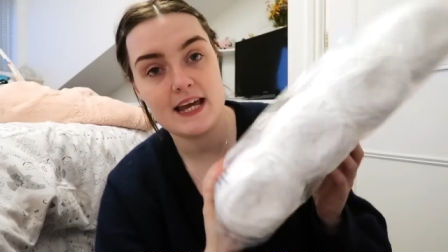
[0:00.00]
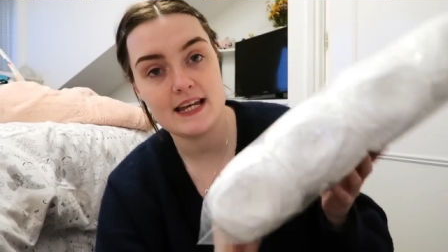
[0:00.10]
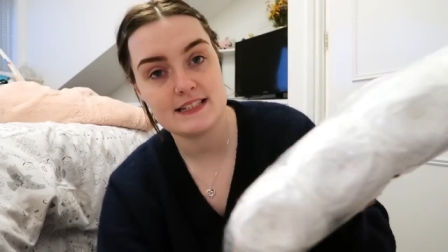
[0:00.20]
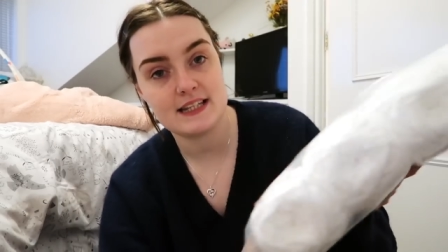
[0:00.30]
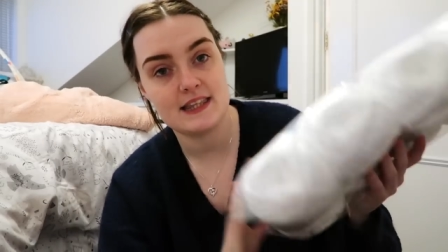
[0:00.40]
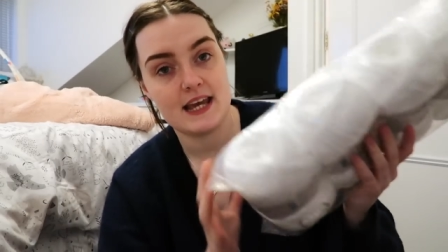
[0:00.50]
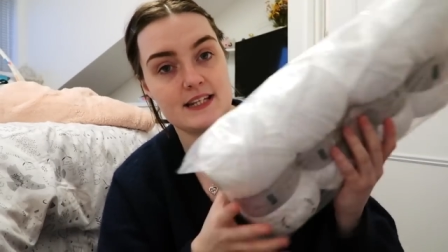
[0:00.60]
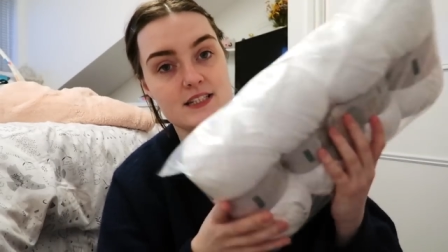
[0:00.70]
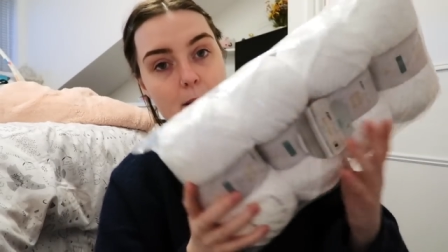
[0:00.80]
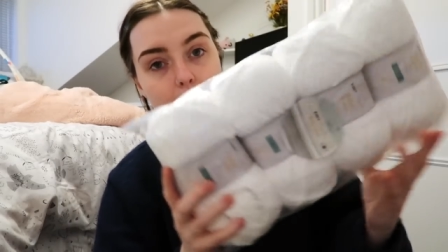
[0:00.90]
is
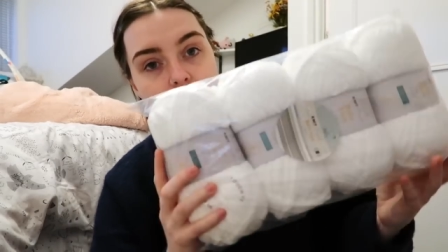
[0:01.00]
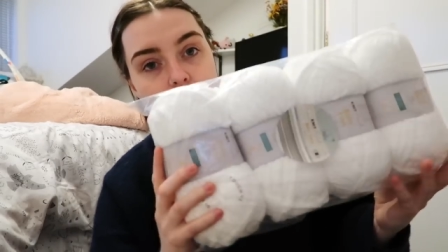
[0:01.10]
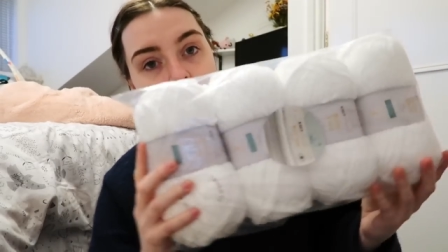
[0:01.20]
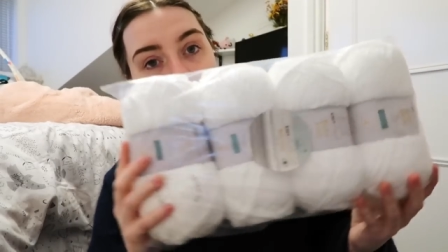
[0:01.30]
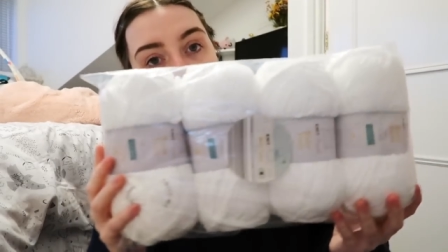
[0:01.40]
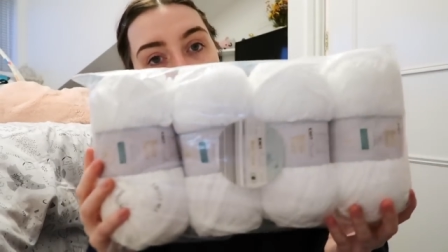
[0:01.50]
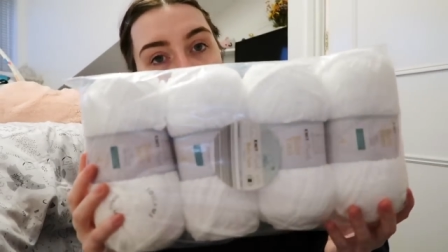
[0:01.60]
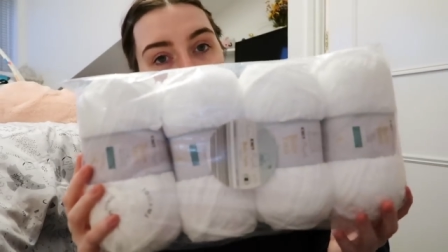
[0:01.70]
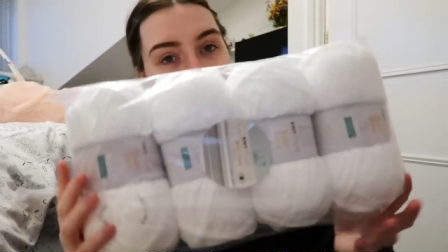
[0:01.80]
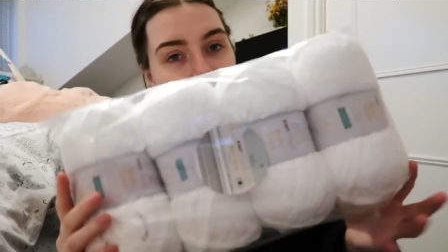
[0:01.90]
this pure
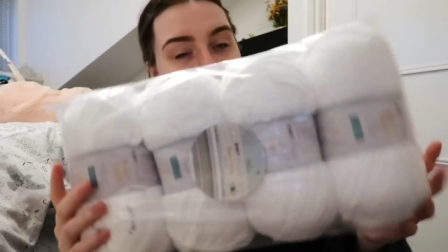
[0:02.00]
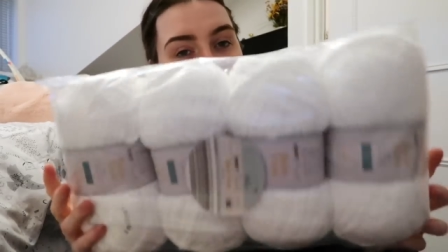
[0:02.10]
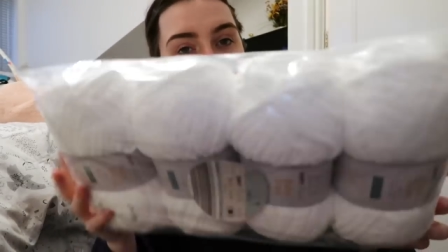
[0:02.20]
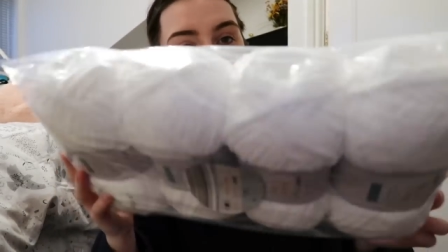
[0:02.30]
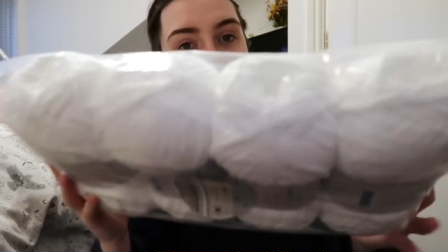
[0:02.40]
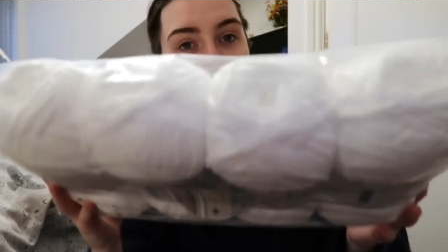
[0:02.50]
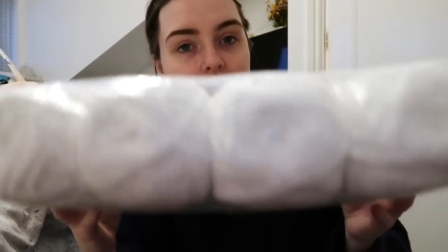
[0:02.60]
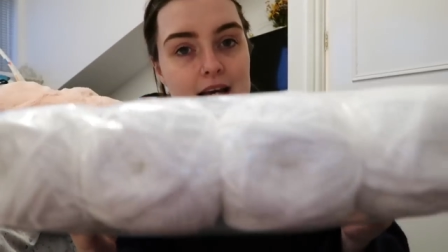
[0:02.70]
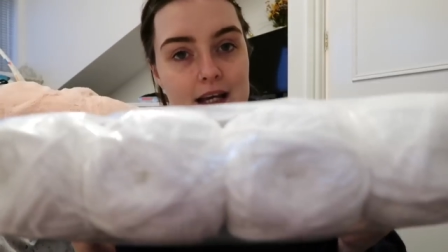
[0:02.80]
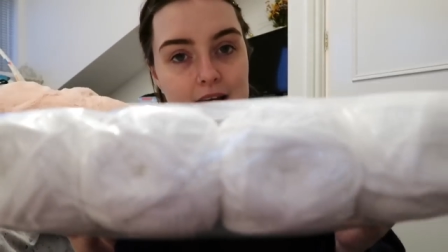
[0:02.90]
white.
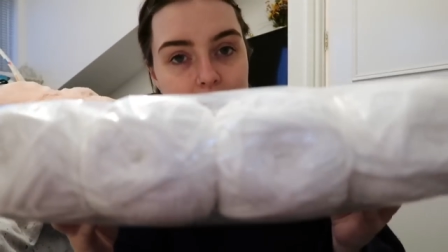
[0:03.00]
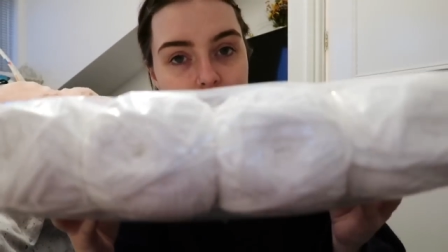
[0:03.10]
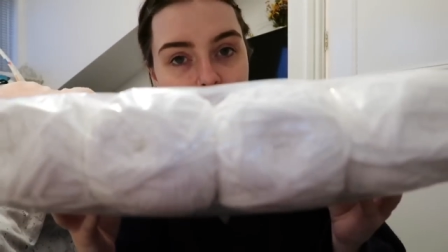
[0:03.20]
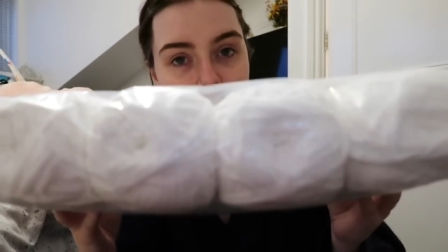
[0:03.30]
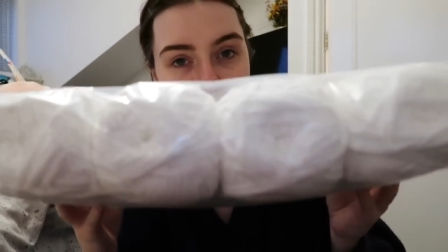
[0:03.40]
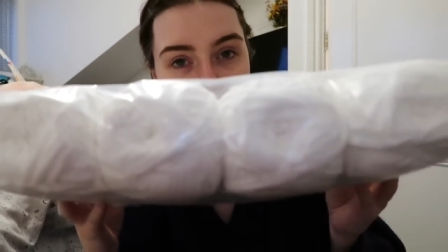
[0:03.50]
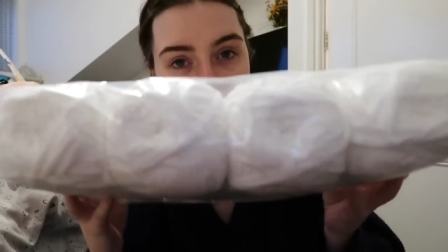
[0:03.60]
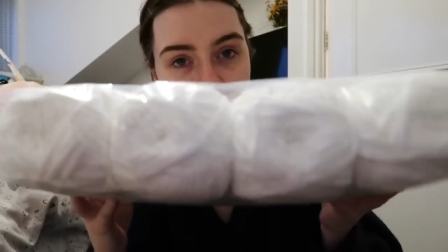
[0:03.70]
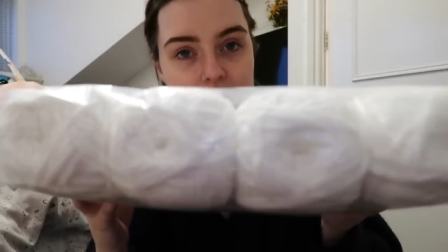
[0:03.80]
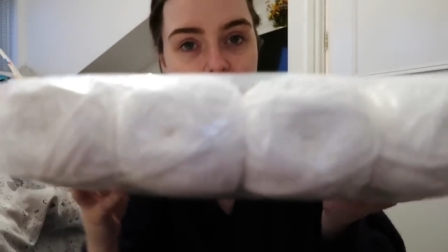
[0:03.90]
I'm not
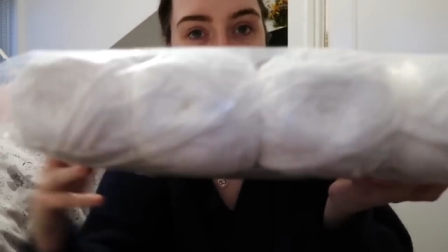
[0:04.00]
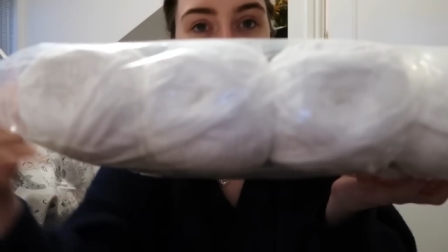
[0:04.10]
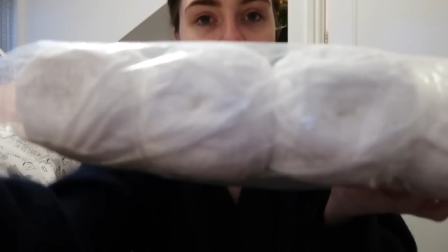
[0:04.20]
going to get this